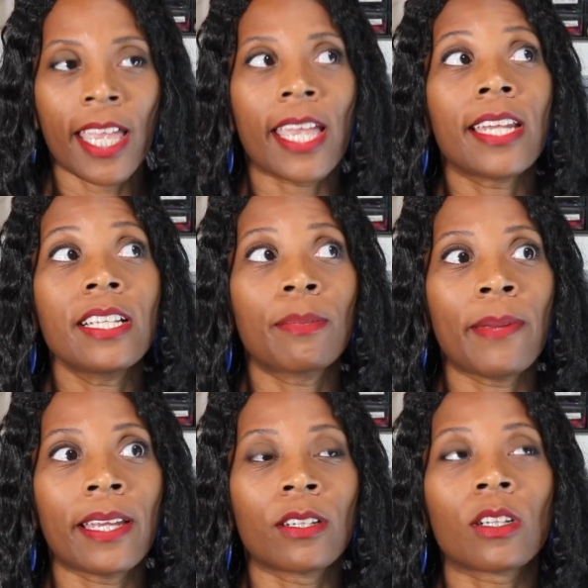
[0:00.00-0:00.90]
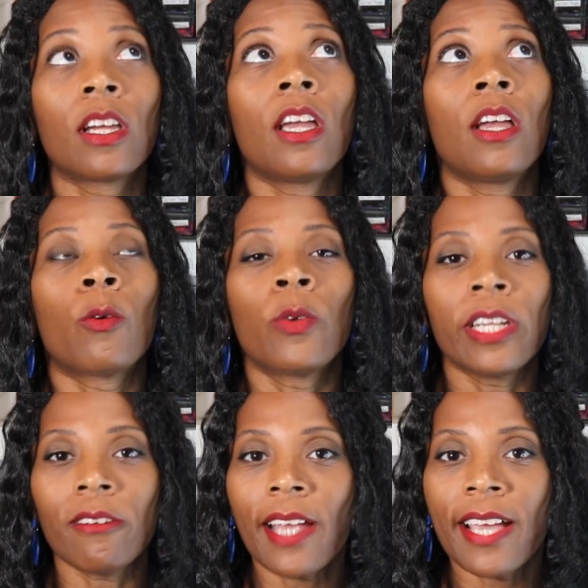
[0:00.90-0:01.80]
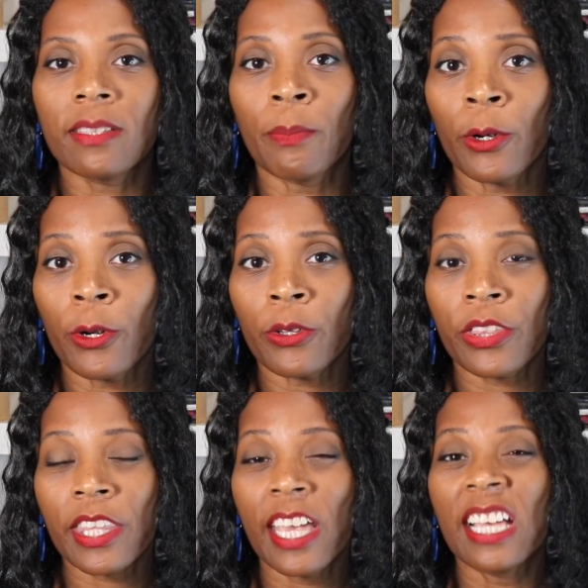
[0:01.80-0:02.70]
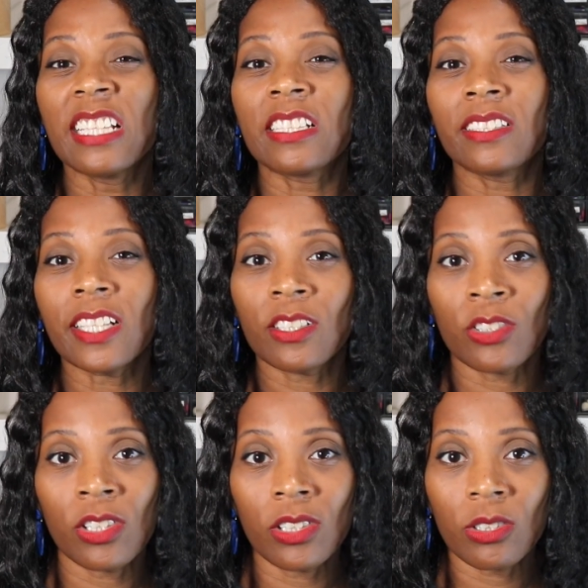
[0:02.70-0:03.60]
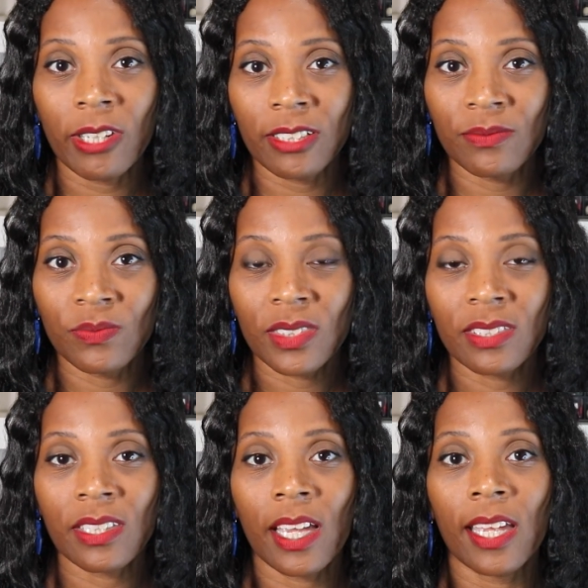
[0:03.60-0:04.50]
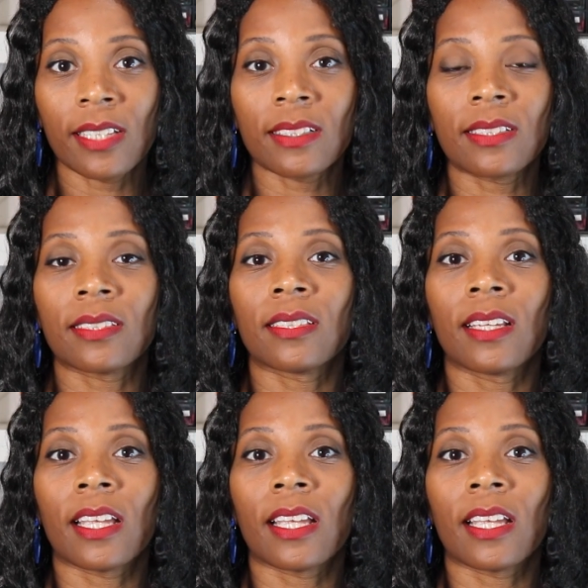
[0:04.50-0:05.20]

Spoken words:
Rhaenyra has birthed 6 children since